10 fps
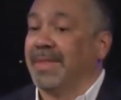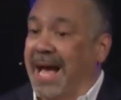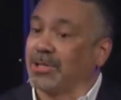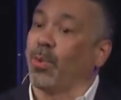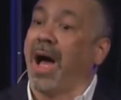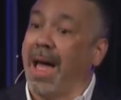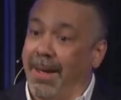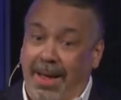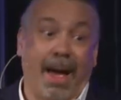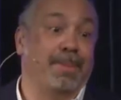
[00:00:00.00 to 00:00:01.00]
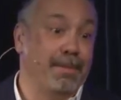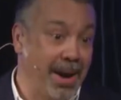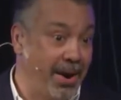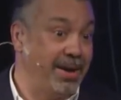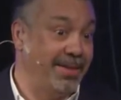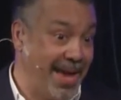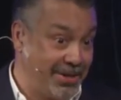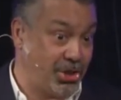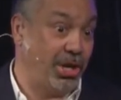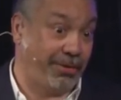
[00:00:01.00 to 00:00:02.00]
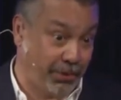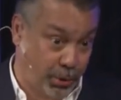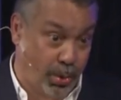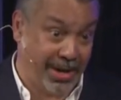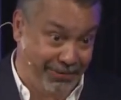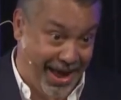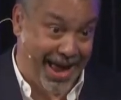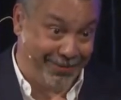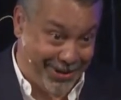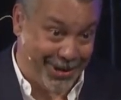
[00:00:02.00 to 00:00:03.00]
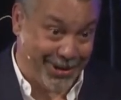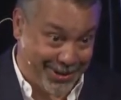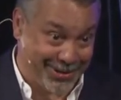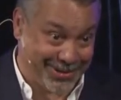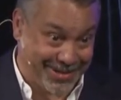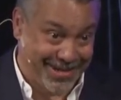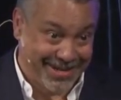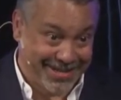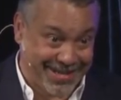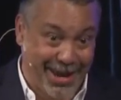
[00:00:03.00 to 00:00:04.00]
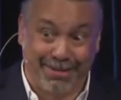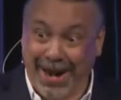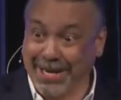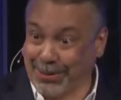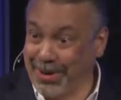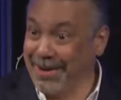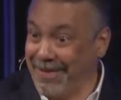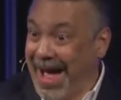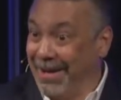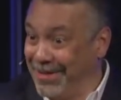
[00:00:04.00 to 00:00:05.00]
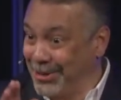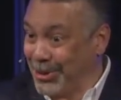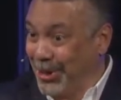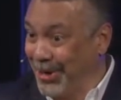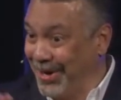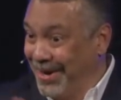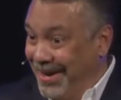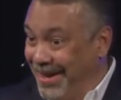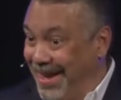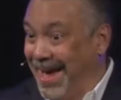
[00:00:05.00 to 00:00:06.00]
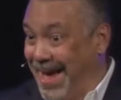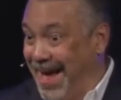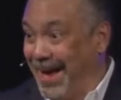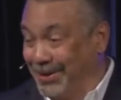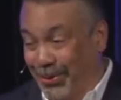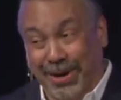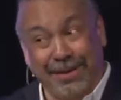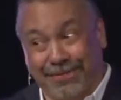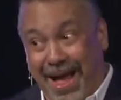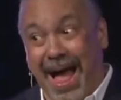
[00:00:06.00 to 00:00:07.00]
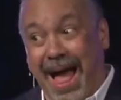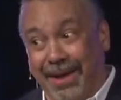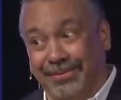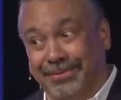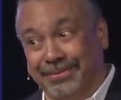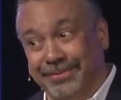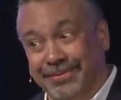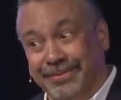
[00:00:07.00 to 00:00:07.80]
That's why I've been married to that chick for 25 years. Celebrating 25 this year. Yeah, 25.